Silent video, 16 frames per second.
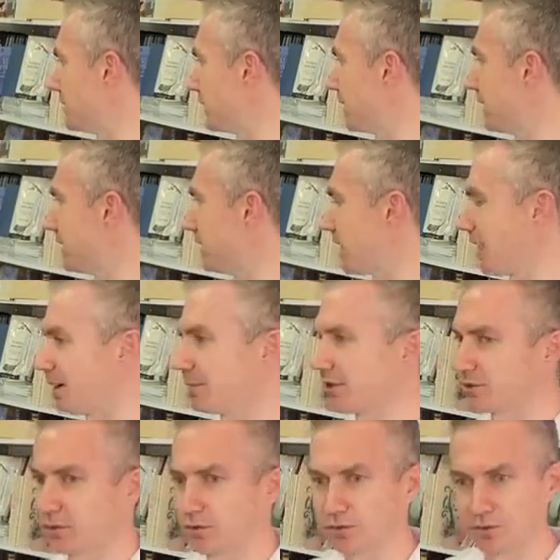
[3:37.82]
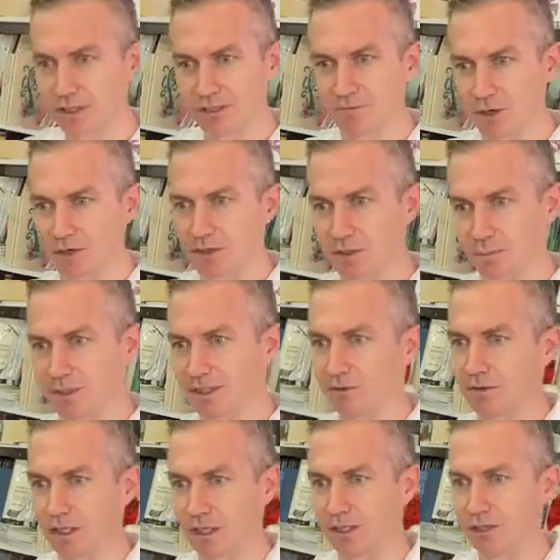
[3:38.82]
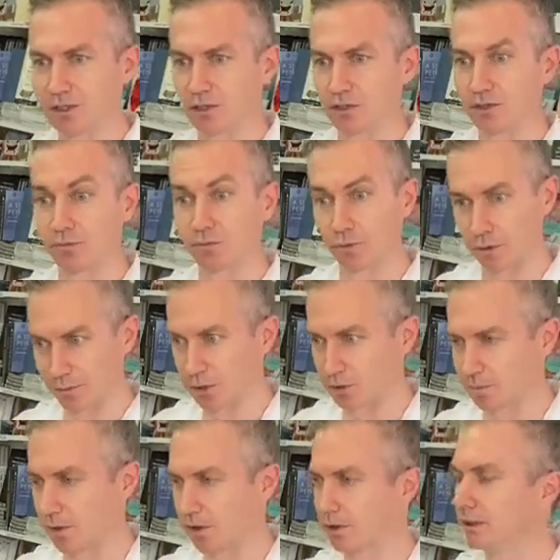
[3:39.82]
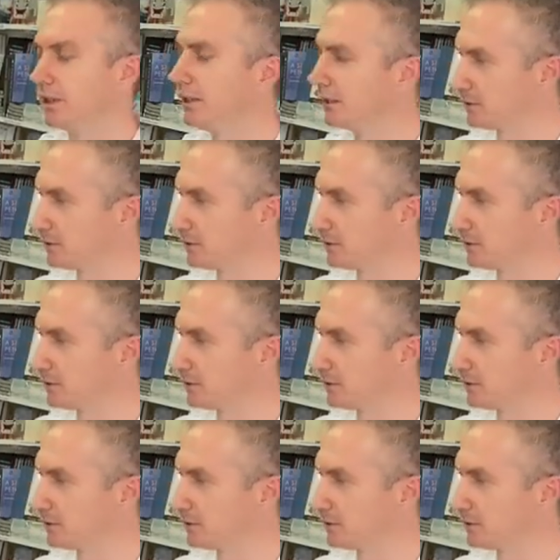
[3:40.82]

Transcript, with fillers: they can inhabit, turtles need very specific conditions for the most part,